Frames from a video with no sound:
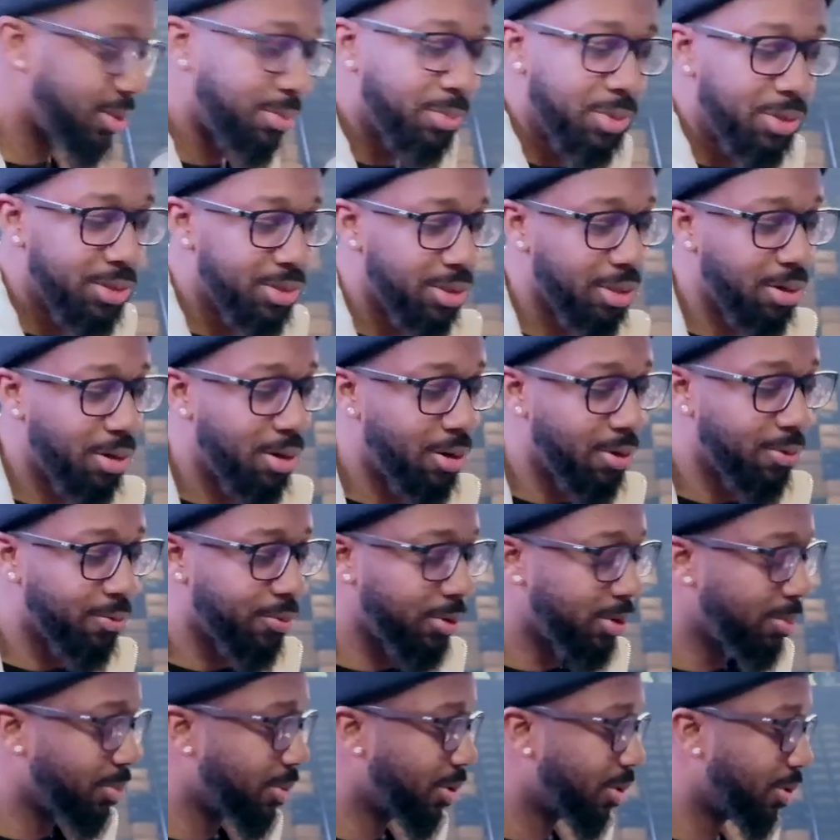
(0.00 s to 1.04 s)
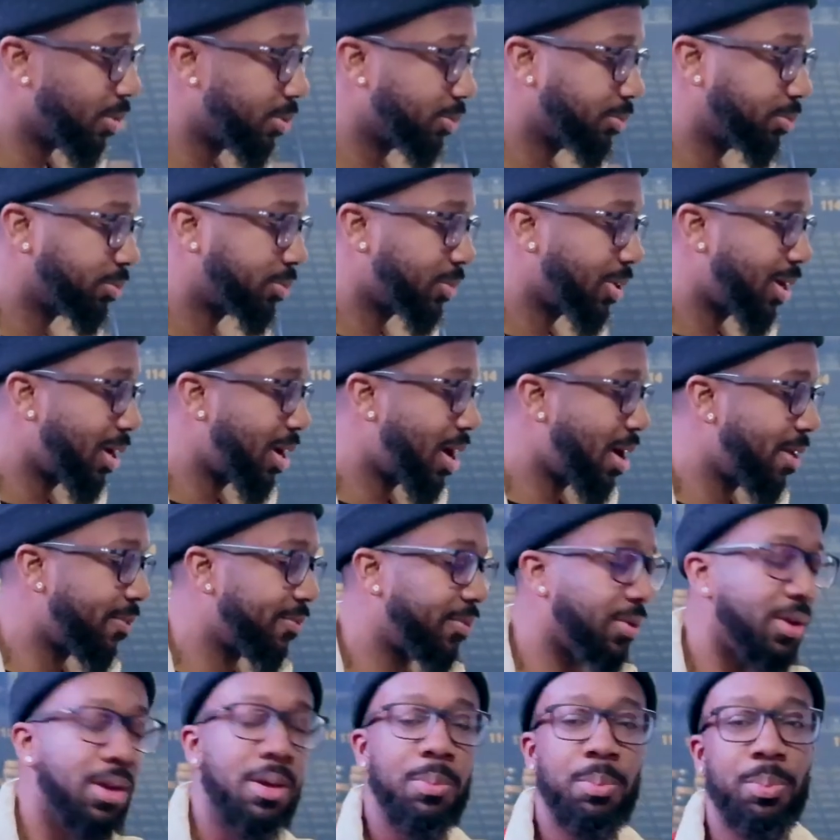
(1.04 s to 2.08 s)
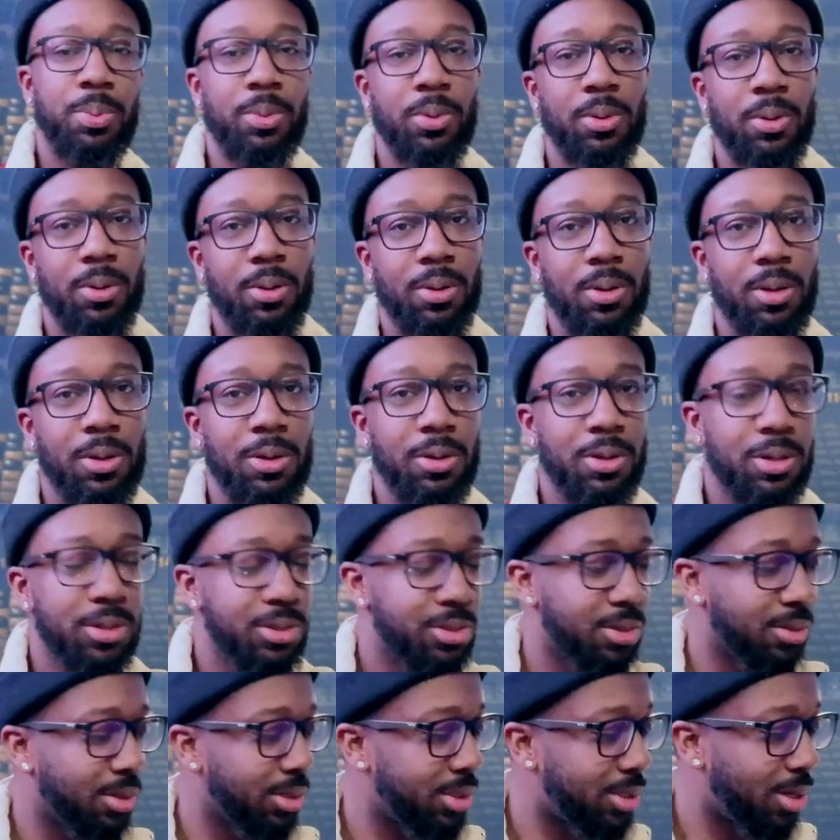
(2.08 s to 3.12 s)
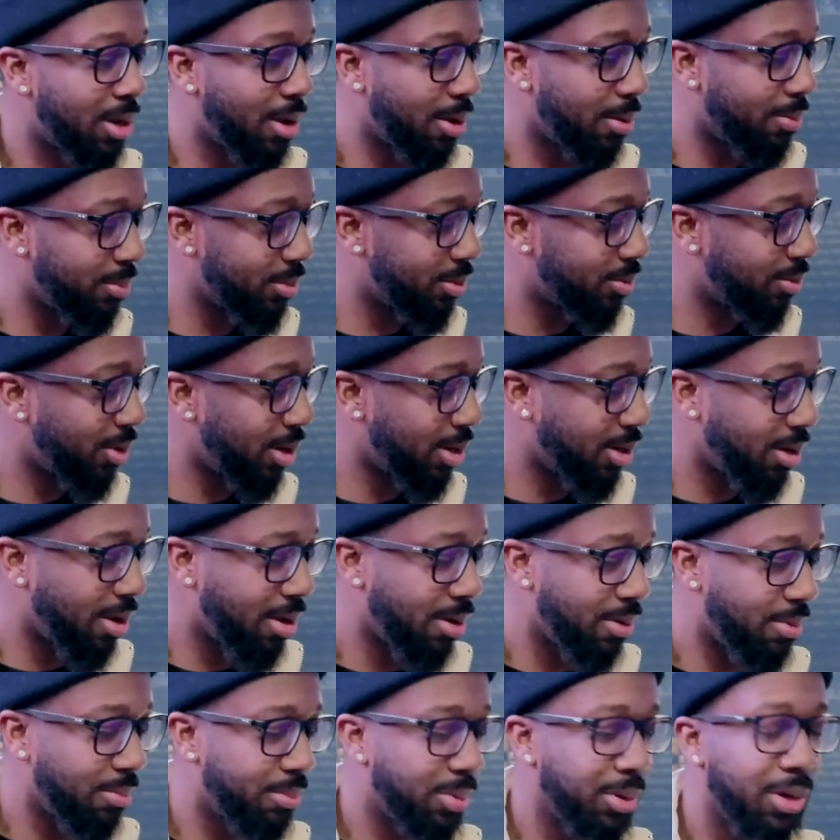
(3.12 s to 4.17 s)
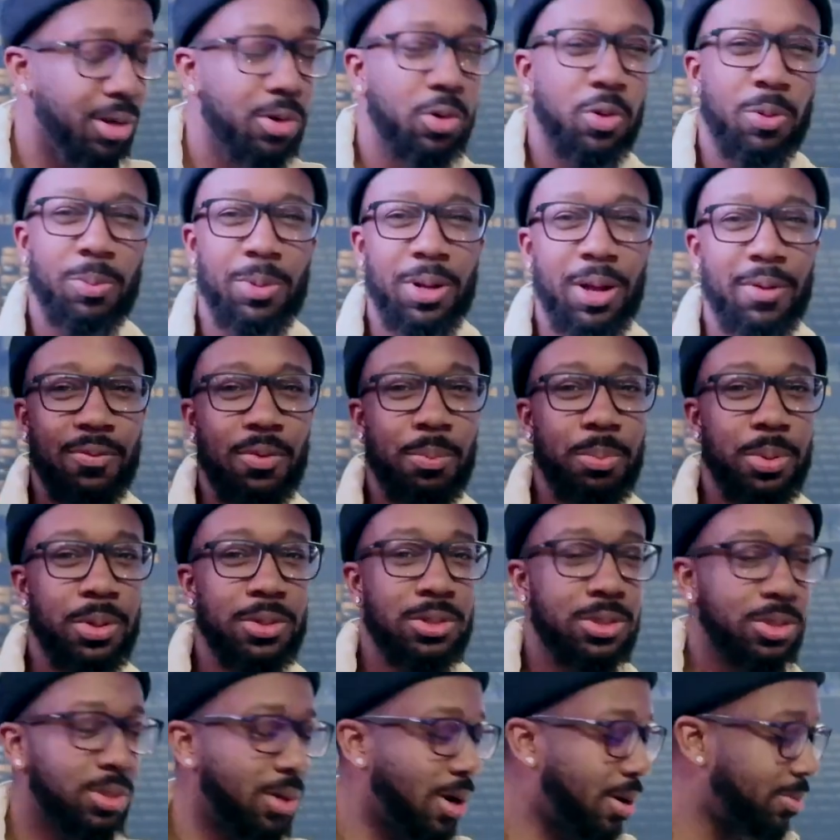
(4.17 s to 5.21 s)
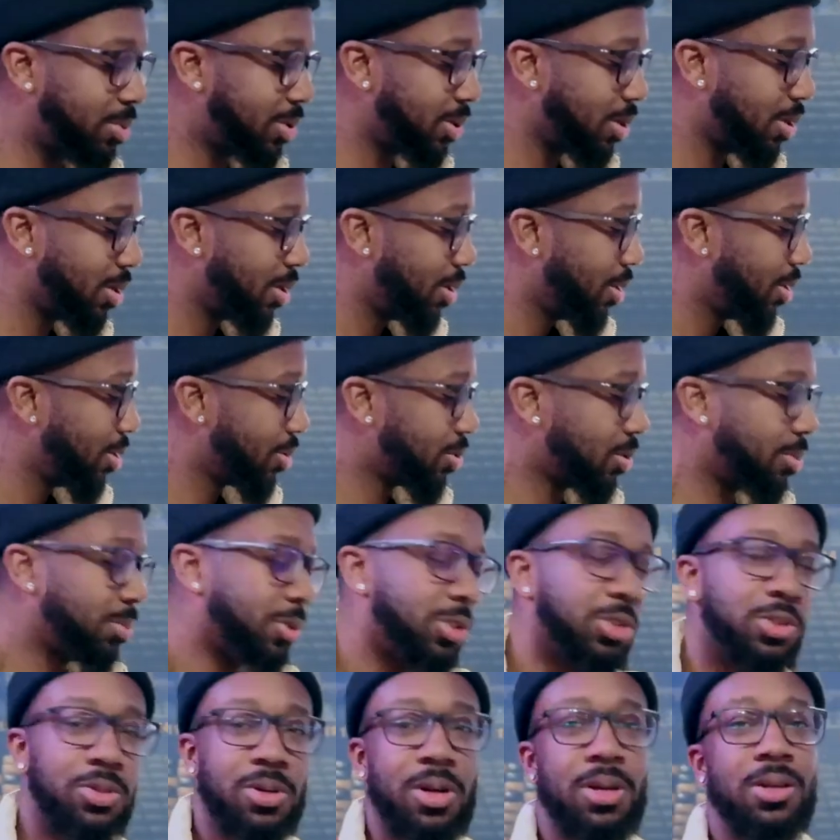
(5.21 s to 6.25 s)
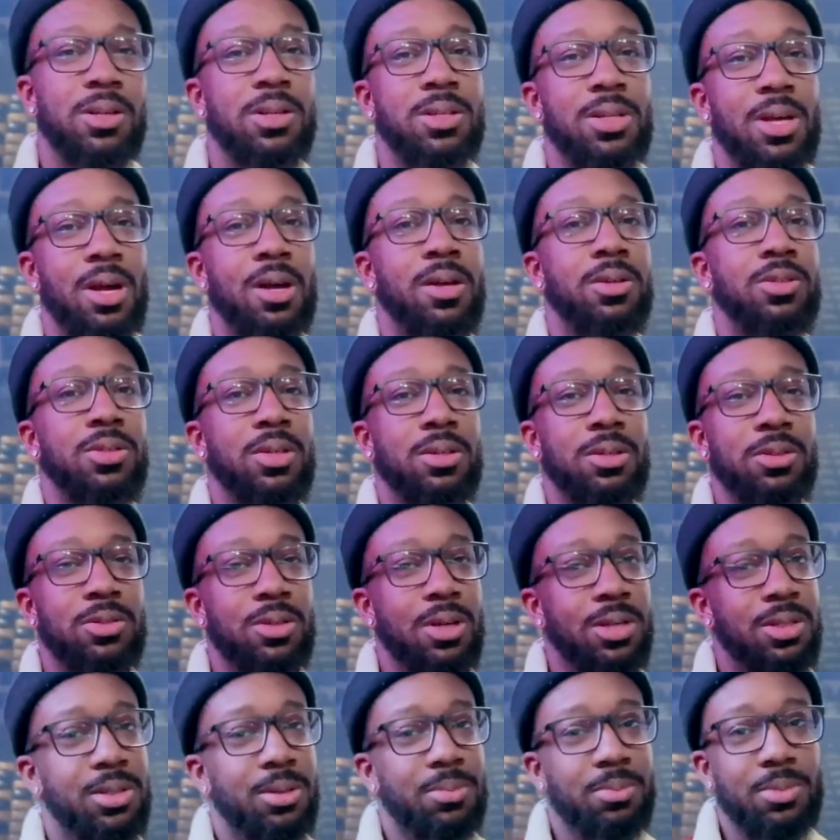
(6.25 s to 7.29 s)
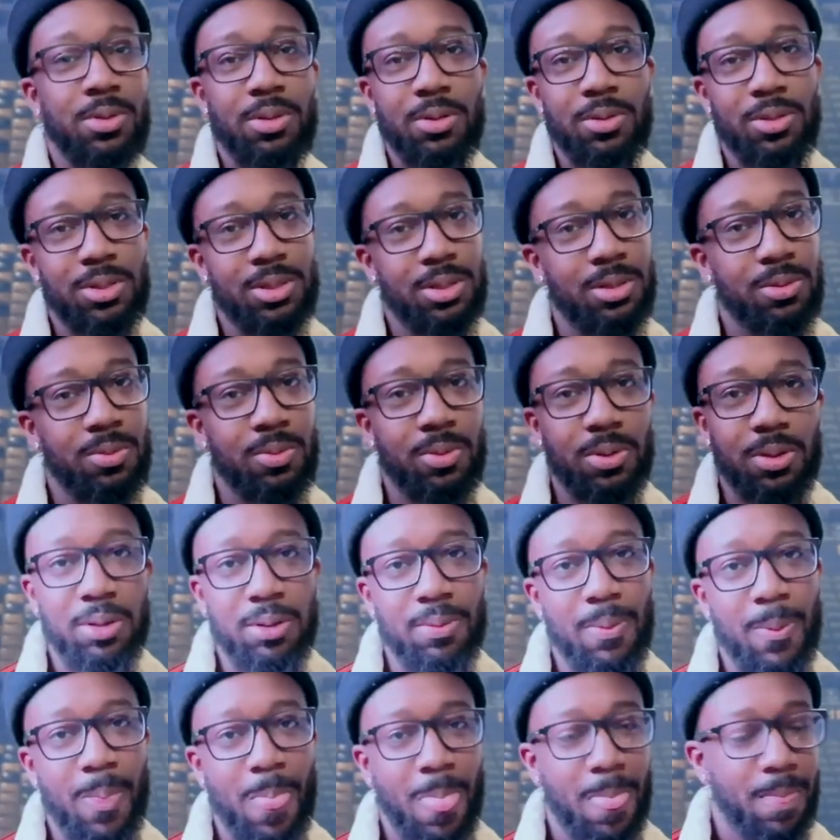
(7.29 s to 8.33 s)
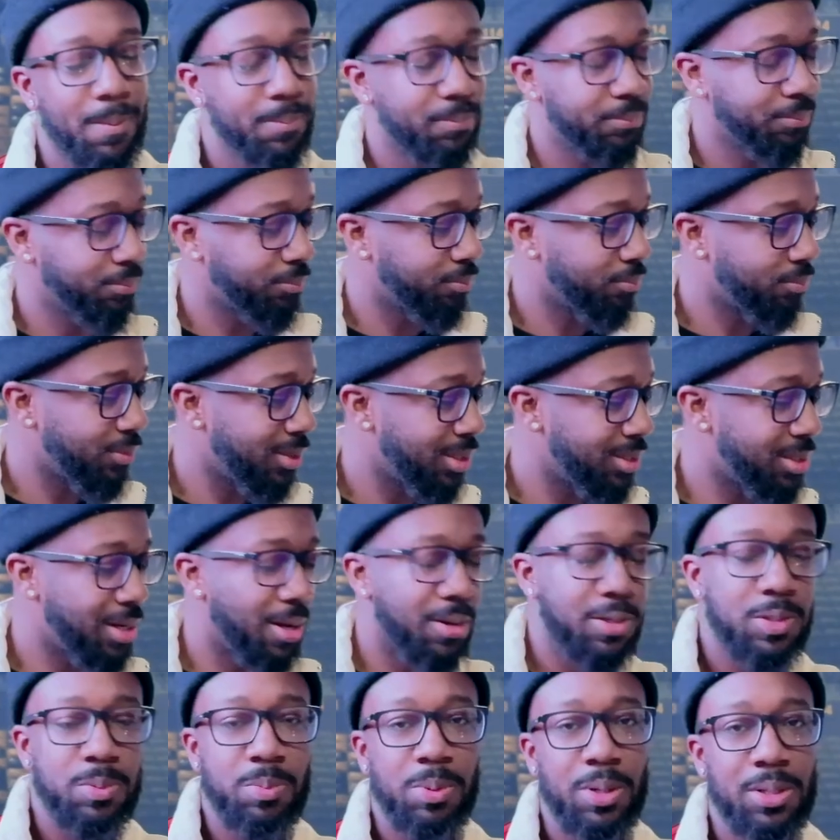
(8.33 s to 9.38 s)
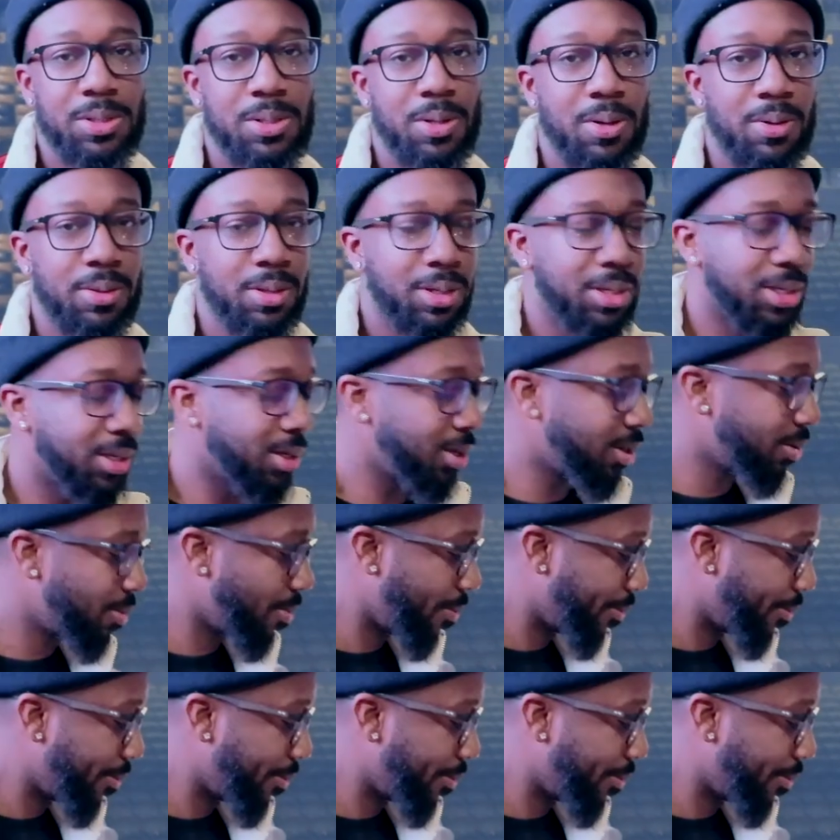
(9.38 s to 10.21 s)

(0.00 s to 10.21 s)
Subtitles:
I'm using all Remo. I have Emperor clears on the toms right now, but I normally have the pinstripes. So I'm just trying these out, trying to try something new, see what sounds best on the kit.